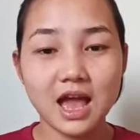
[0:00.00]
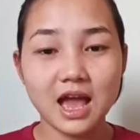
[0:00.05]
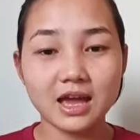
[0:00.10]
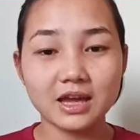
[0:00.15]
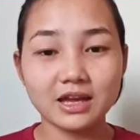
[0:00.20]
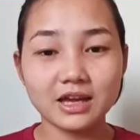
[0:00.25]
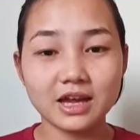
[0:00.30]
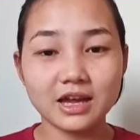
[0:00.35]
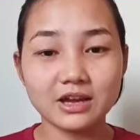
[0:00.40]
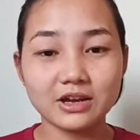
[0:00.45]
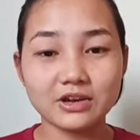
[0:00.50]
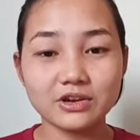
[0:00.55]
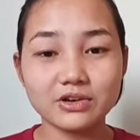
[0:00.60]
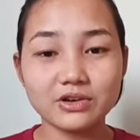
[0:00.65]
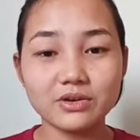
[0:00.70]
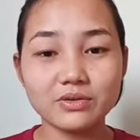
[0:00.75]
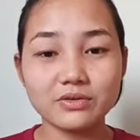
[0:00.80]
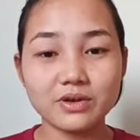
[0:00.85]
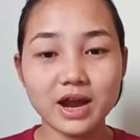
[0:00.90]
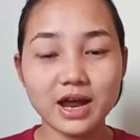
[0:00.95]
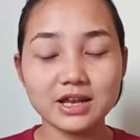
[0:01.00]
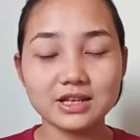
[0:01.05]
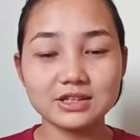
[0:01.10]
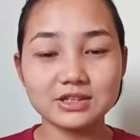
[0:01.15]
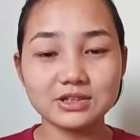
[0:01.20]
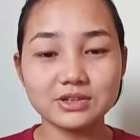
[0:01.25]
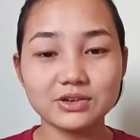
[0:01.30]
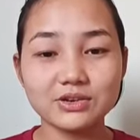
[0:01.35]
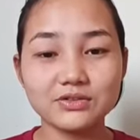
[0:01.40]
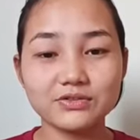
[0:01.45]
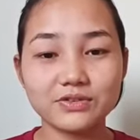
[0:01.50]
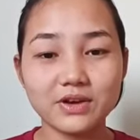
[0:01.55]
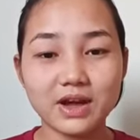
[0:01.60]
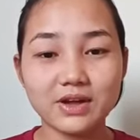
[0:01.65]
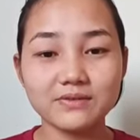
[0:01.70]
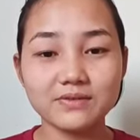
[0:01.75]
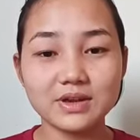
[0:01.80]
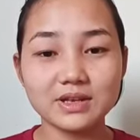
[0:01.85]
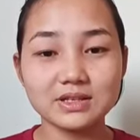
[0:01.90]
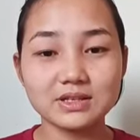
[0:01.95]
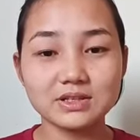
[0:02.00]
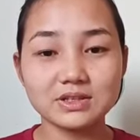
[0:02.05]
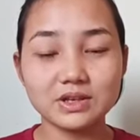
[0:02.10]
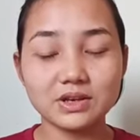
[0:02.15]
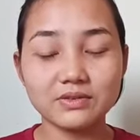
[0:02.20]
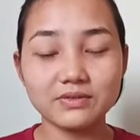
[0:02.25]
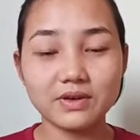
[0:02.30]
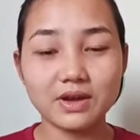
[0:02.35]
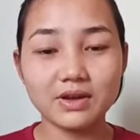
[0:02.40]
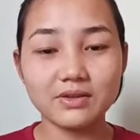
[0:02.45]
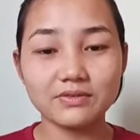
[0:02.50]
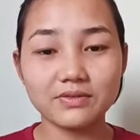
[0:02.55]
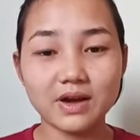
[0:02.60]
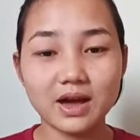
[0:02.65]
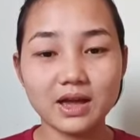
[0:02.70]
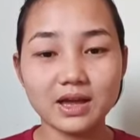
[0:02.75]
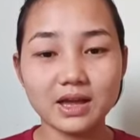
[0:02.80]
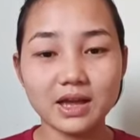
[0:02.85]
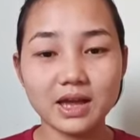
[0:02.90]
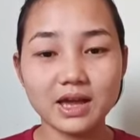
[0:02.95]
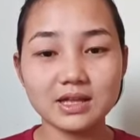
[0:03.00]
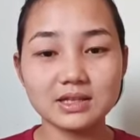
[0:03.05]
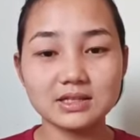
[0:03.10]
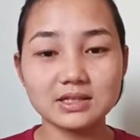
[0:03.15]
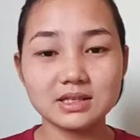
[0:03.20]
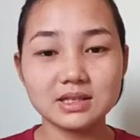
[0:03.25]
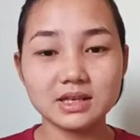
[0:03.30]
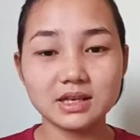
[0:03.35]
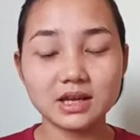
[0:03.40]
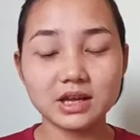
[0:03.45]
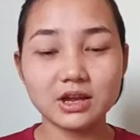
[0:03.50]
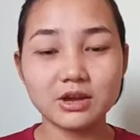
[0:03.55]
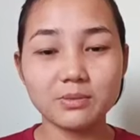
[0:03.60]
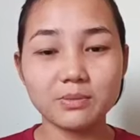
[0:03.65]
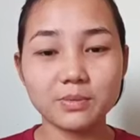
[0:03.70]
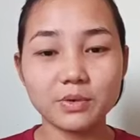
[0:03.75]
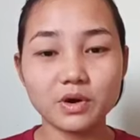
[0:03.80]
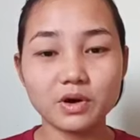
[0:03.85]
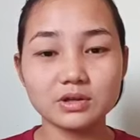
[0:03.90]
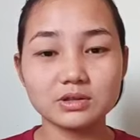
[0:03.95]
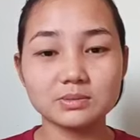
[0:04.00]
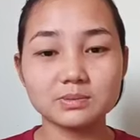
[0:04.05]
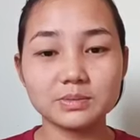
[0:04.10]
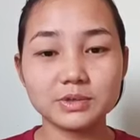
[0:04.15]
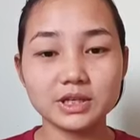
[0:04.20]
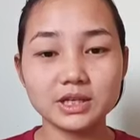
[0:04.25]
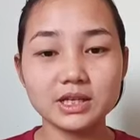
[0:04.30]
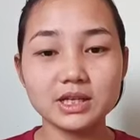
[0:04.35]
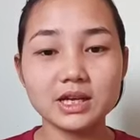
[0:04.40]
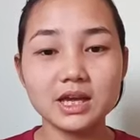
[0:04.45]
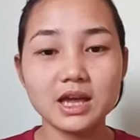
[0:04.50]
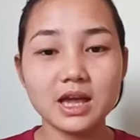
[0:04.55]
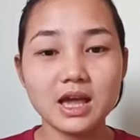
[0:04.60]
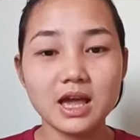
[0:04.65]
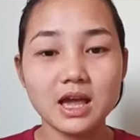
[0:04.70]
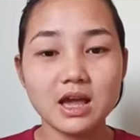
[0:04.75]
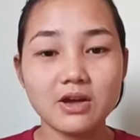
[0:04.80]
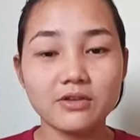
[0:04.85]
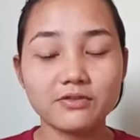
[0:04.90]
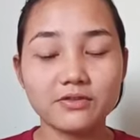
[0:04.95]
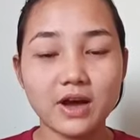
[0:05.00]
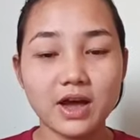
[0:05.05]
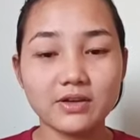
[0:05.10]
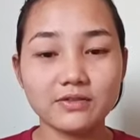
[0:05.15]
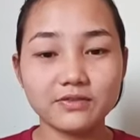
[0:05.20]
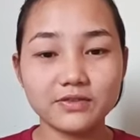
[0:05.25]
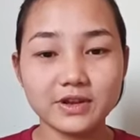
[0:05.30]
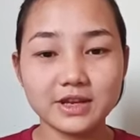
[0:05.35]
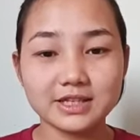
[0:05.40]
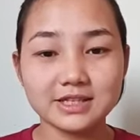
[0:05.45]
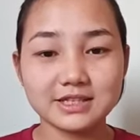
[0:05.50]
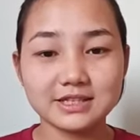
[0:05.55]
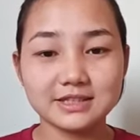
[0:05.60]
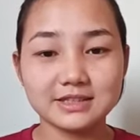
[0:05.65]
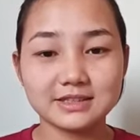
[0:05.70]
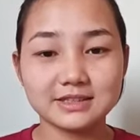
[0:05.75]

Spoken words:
I can cook rice, so fine vegetables, fine eggs, chicken, pork, beef, fine fish.